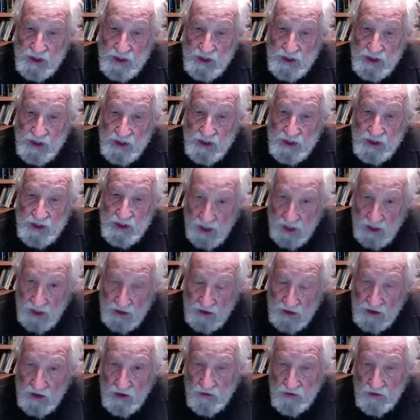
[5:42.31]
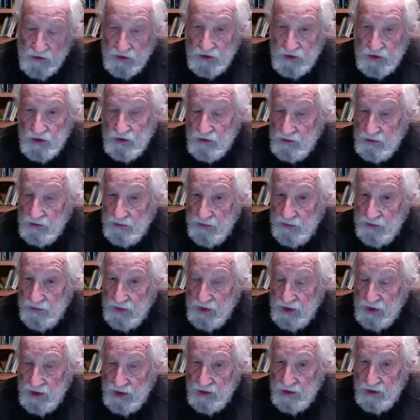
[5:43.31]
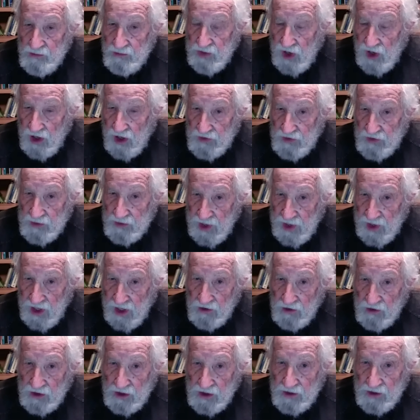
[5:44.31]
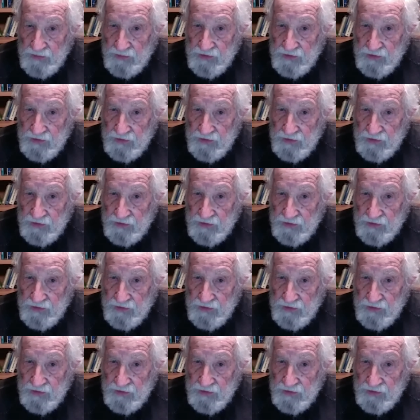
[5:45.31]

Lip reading: and handed over to private power,